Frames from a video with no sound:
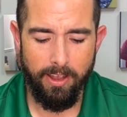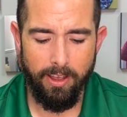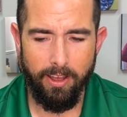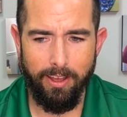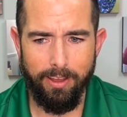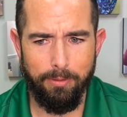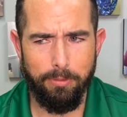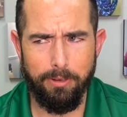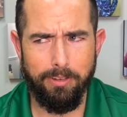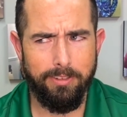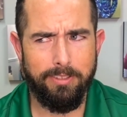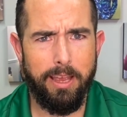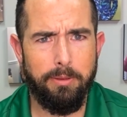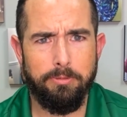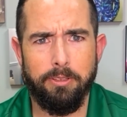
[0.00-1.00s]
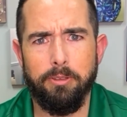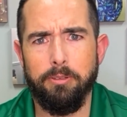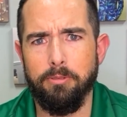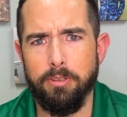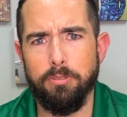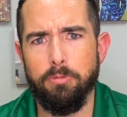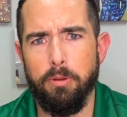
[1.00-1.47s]
But it's
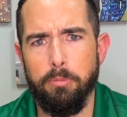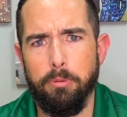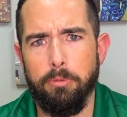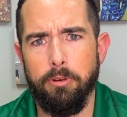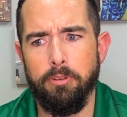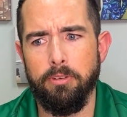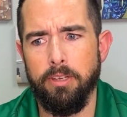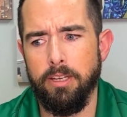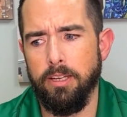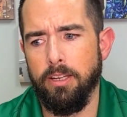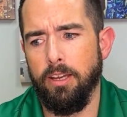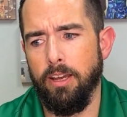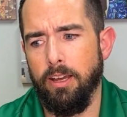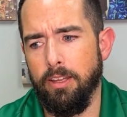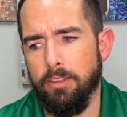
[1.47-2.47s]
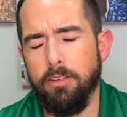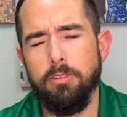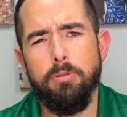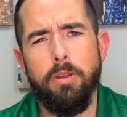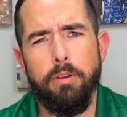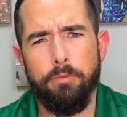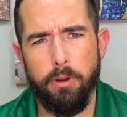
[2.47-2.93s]
absolutely swimmable. They
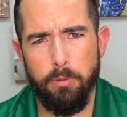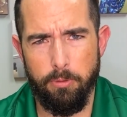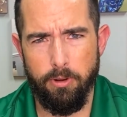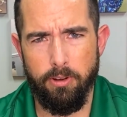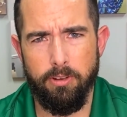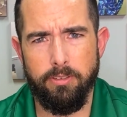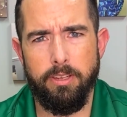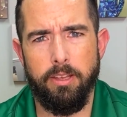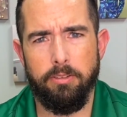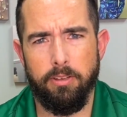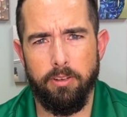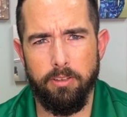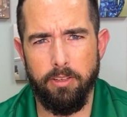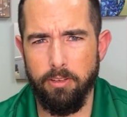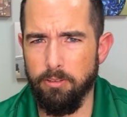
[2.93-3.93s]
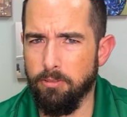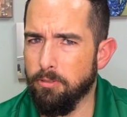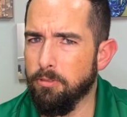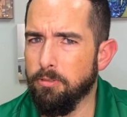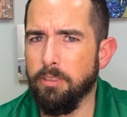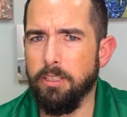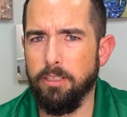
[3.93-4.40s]
do have rip currents out there that you
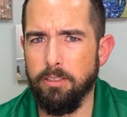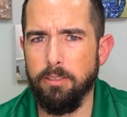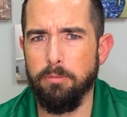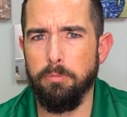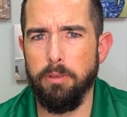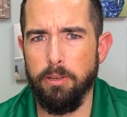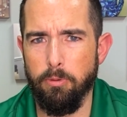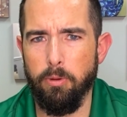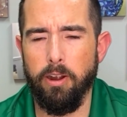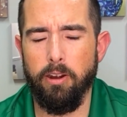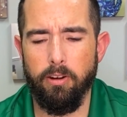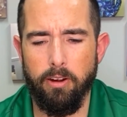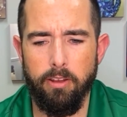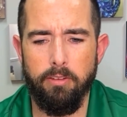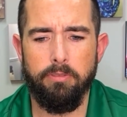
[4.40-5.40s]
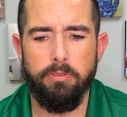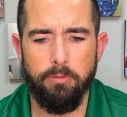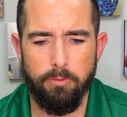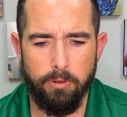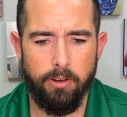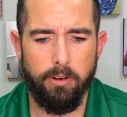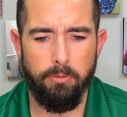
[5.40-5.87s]
do need to be aware of,
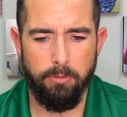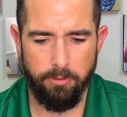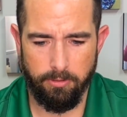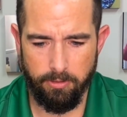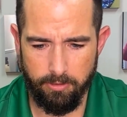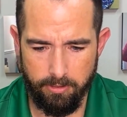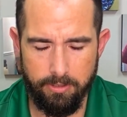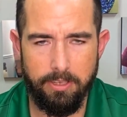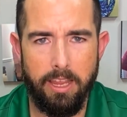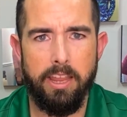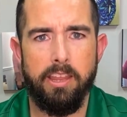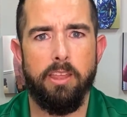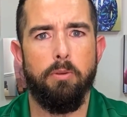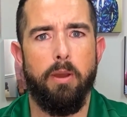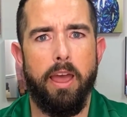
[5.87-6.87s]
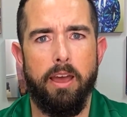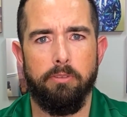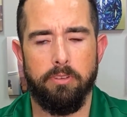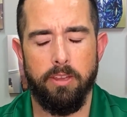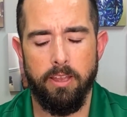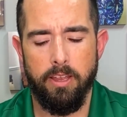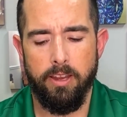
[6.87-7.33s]
where it will just take you
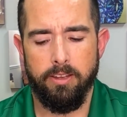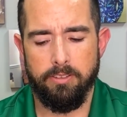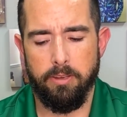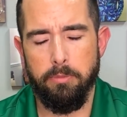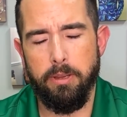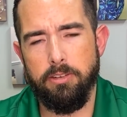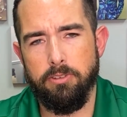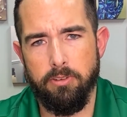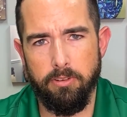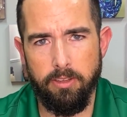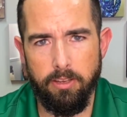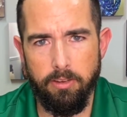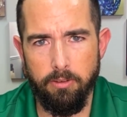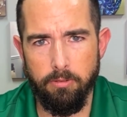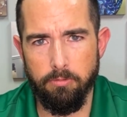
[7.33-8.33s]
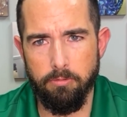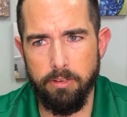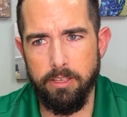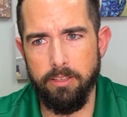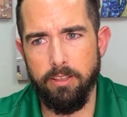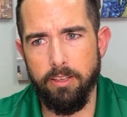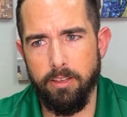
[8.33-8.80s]
out. So make sure that you
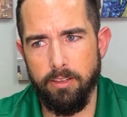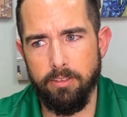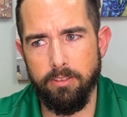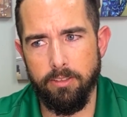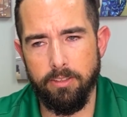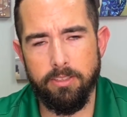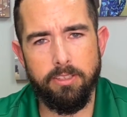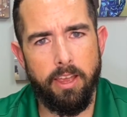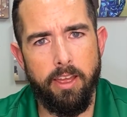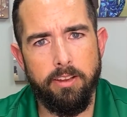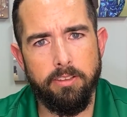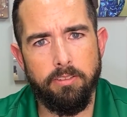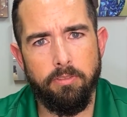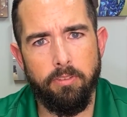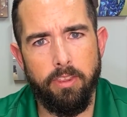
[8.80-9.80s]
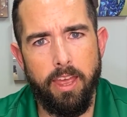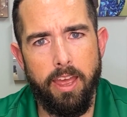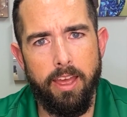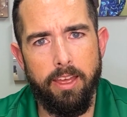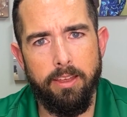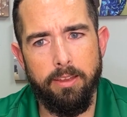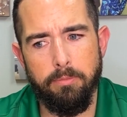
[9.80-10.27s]
read the signs for
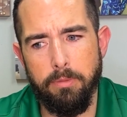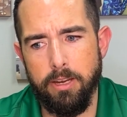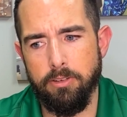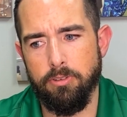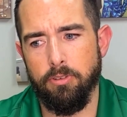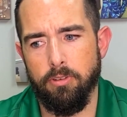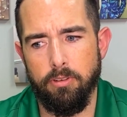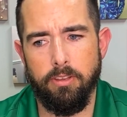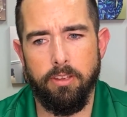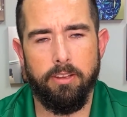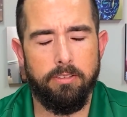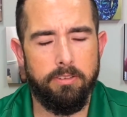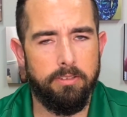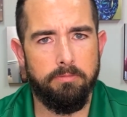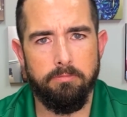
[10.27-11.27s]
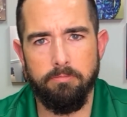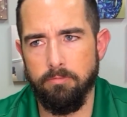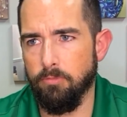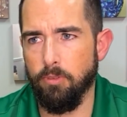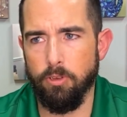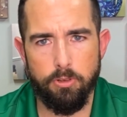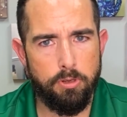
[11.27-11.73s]
that and make sure that
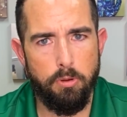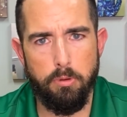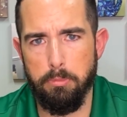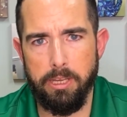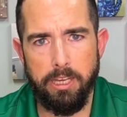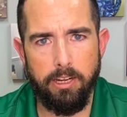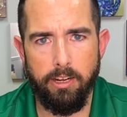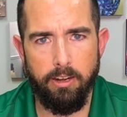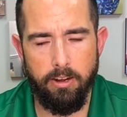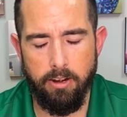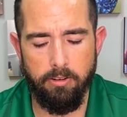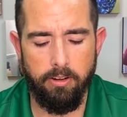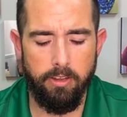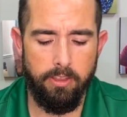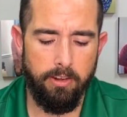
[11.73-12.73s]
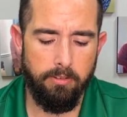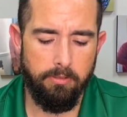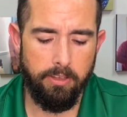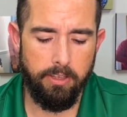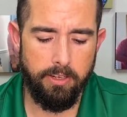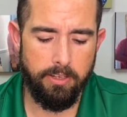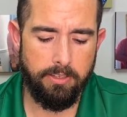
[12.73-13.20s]
you're swimming in an area that
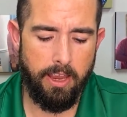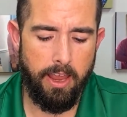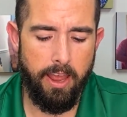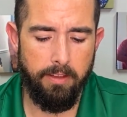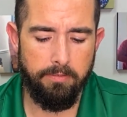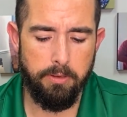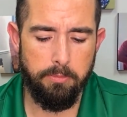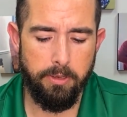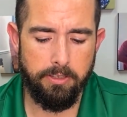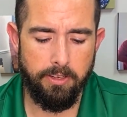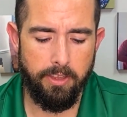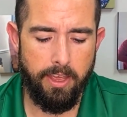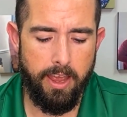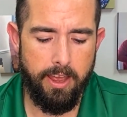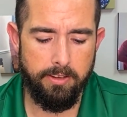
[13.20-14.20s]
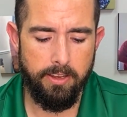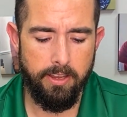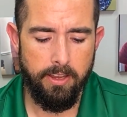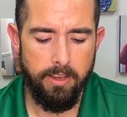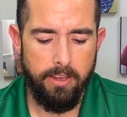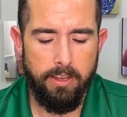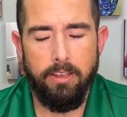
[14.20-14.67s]
really doesn't have too much of that,
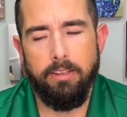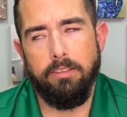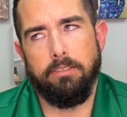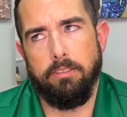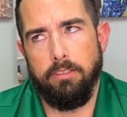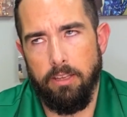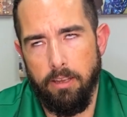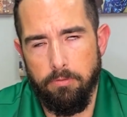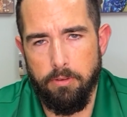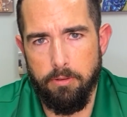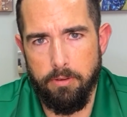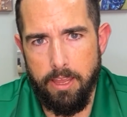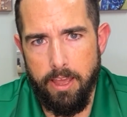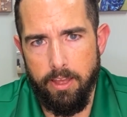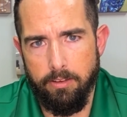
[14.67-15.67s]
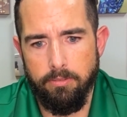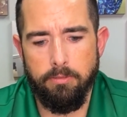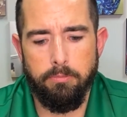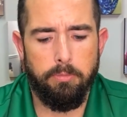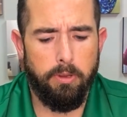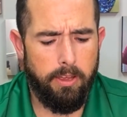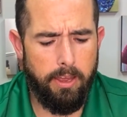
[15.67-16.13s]
if you can.
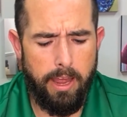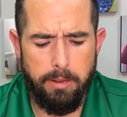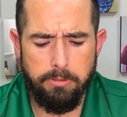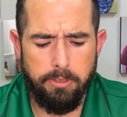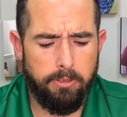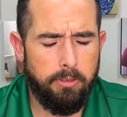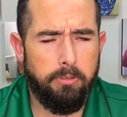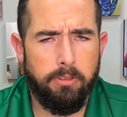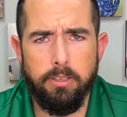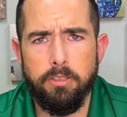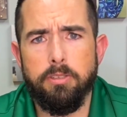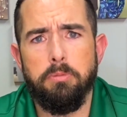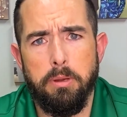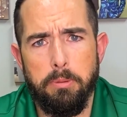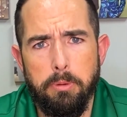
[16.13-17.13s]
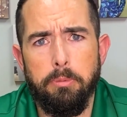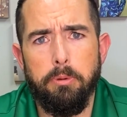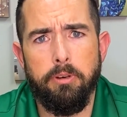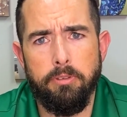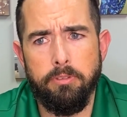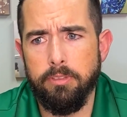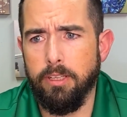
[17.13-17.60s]
But absolutely it's
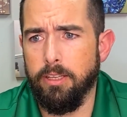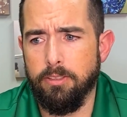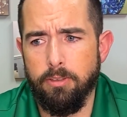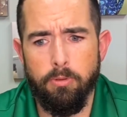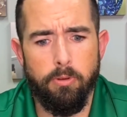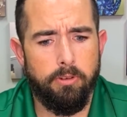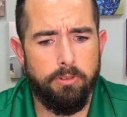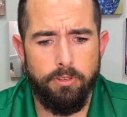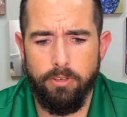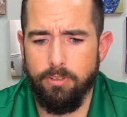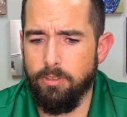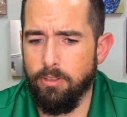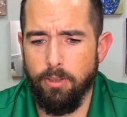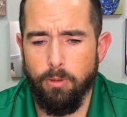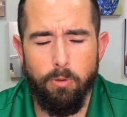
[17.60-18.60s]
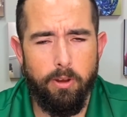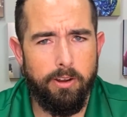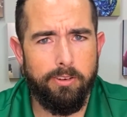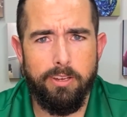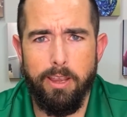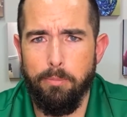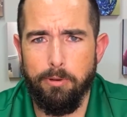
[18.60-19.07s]
swimmable. It's gorgeous. The water
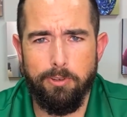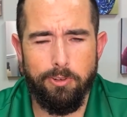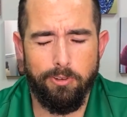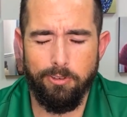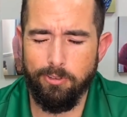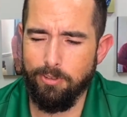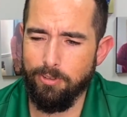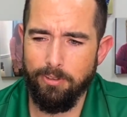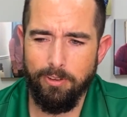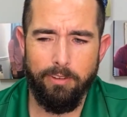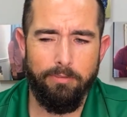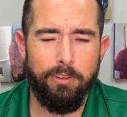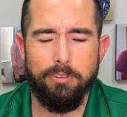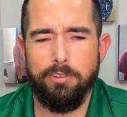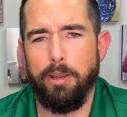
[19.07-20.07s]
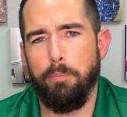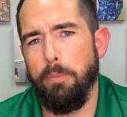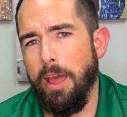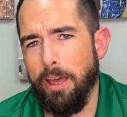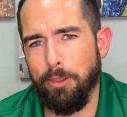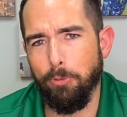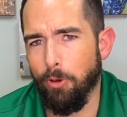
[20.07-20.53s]
temperatures, it feels like
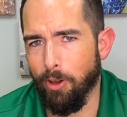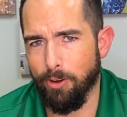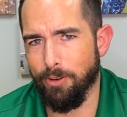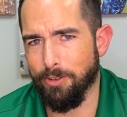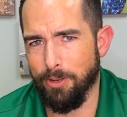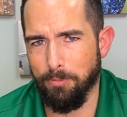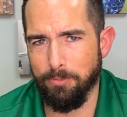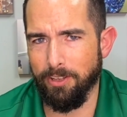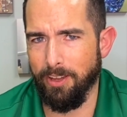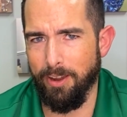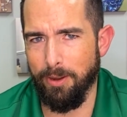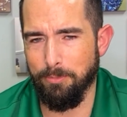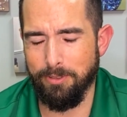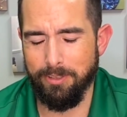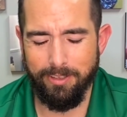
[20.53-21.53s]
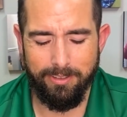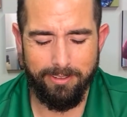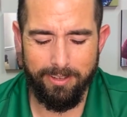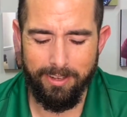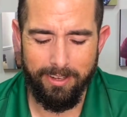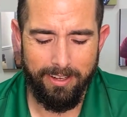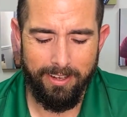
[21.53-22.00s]
bath water sometimes.
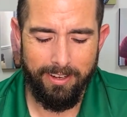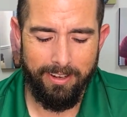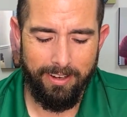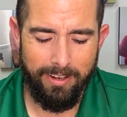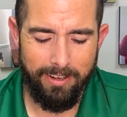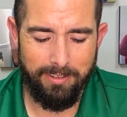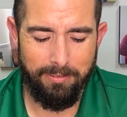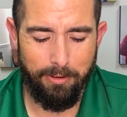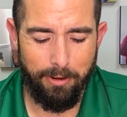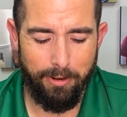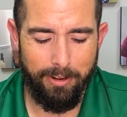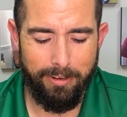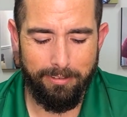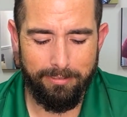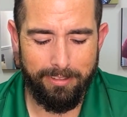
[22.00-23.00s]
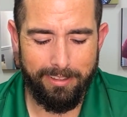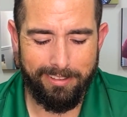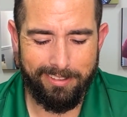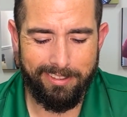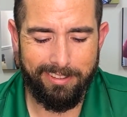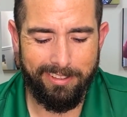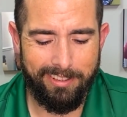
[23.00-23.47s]
It's
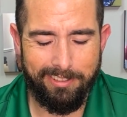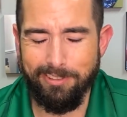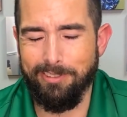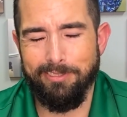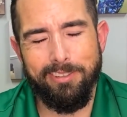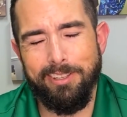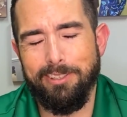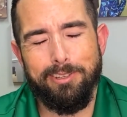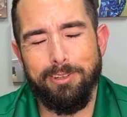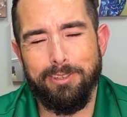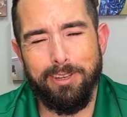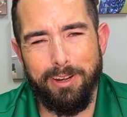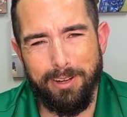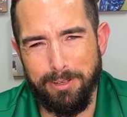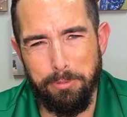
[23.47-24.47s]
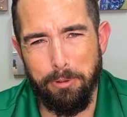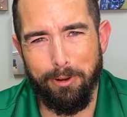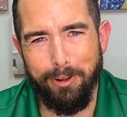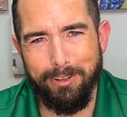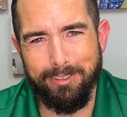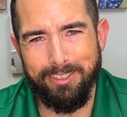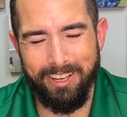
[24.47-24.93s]
just an
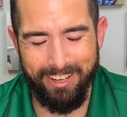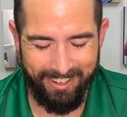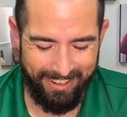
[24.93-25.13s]
experience.